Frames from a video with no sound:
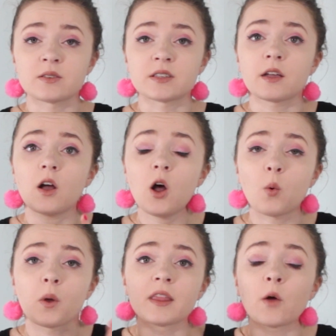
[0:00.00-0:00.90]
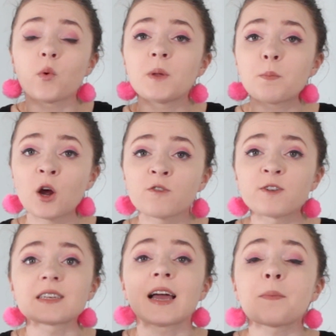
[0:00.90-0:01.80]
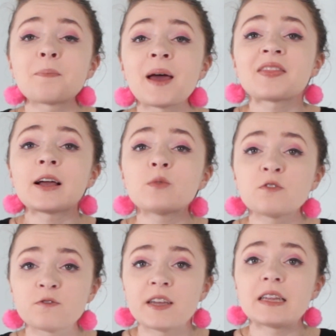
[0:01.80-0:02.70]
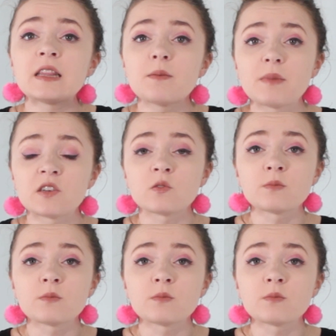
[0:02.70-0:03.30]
I was like, oh, that would be perfect. I bet that will fit in the manual